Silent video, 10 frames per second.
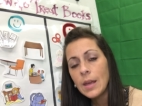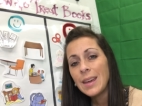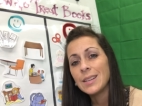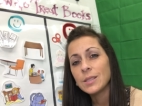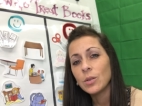
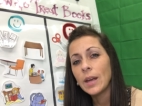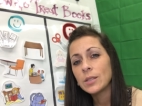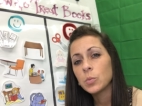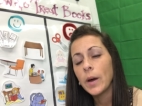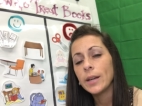And so
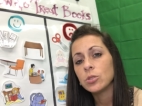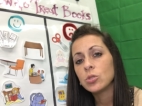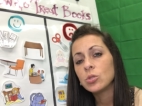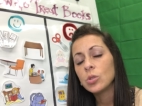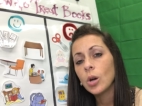that's why it's
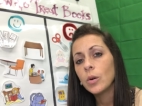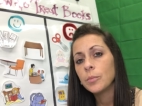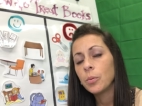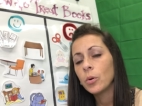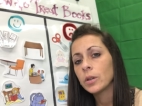so
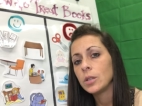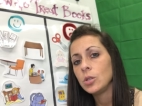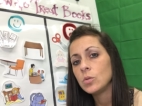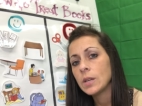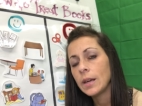important
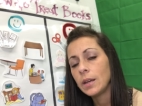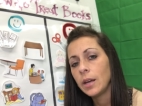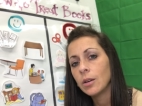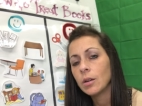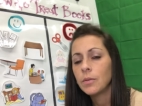you take
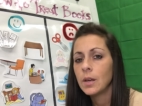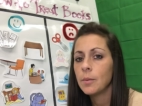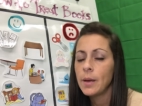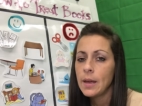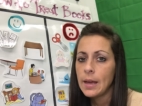care of
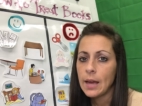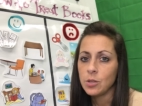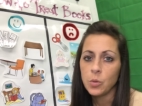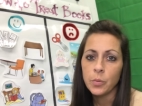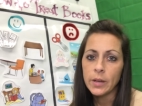them
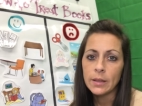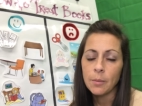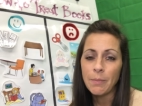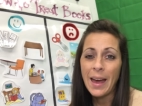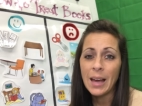and you bring
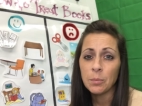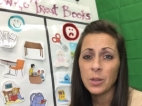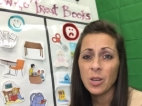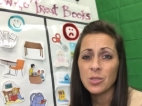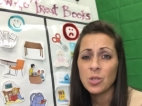them back,
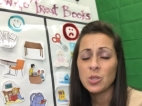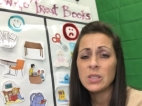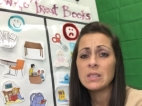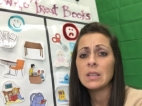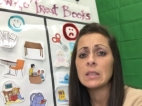because there's
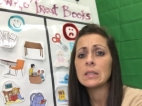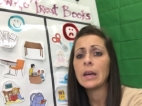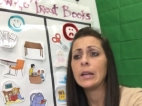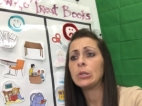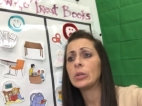
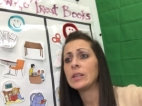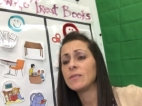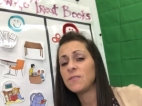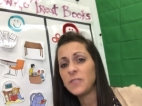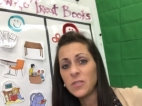
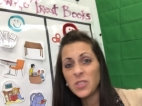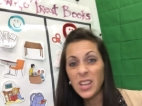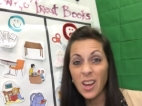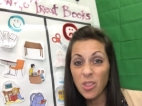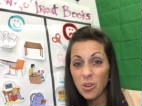
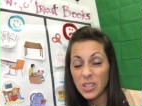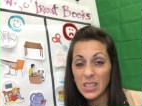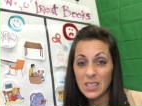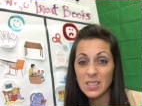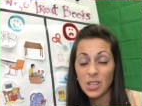650 other
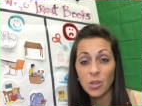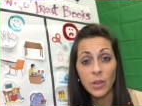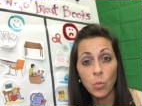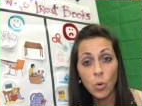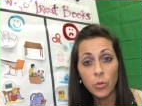kids here
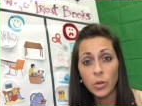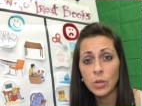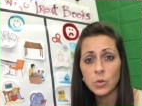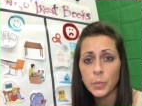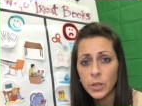that want
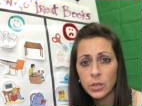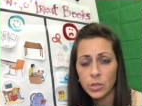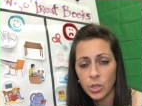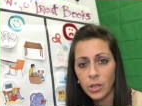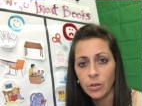those books
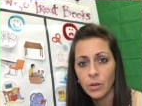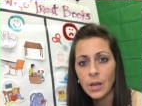too.